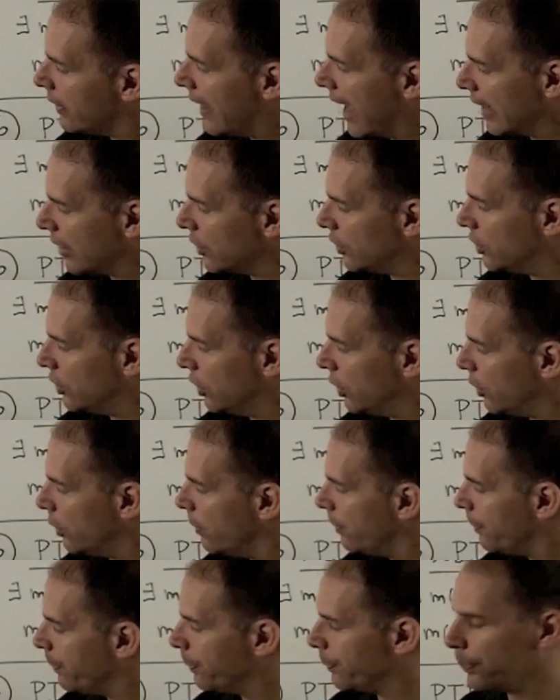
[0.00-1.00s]
that
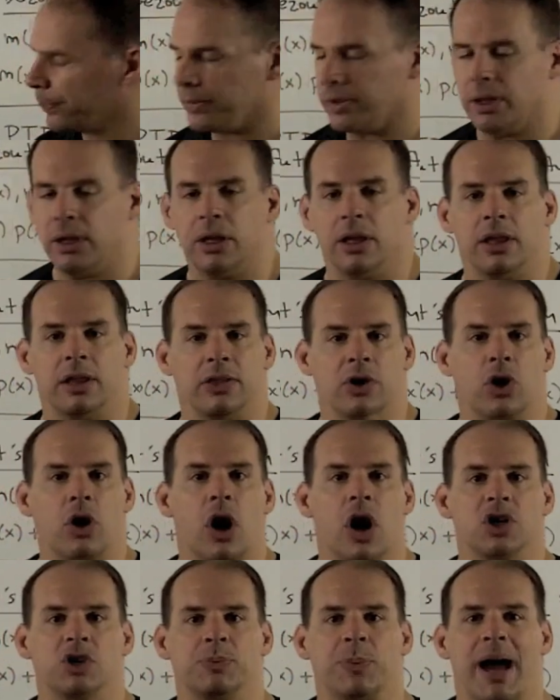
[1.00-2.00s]
Q, the
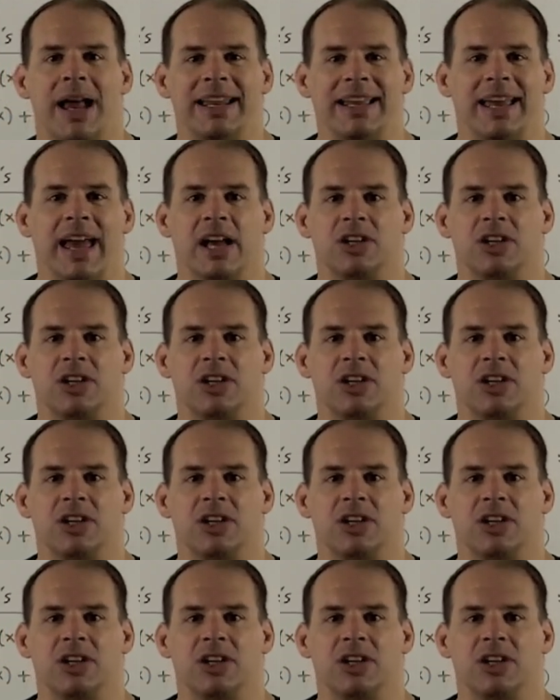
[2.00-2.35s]
corresponding